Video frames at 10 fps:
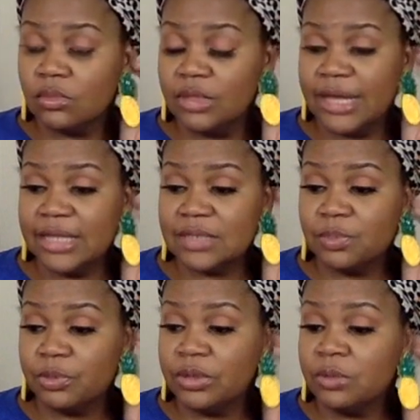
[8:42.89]
that's
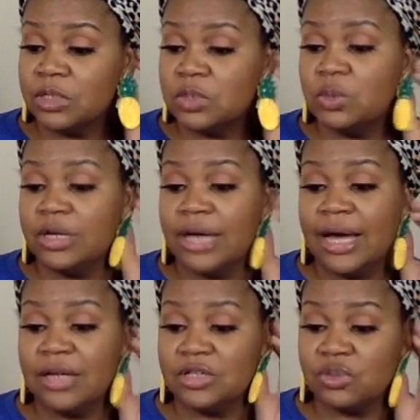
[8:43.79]
pretty much what
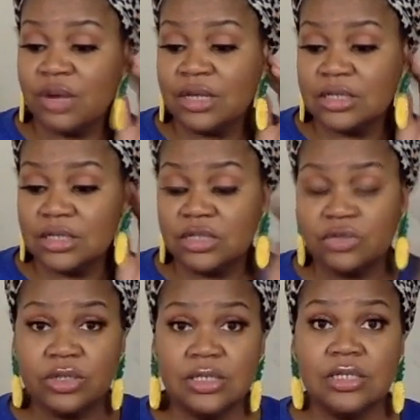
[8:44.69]
God is trying to get
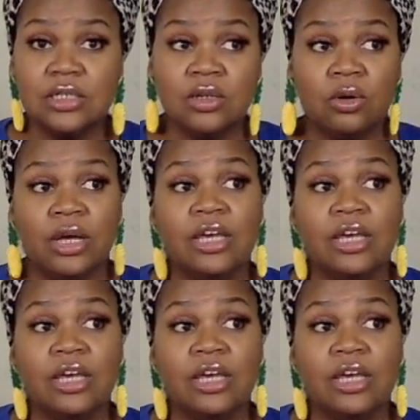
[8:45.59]
your attention on.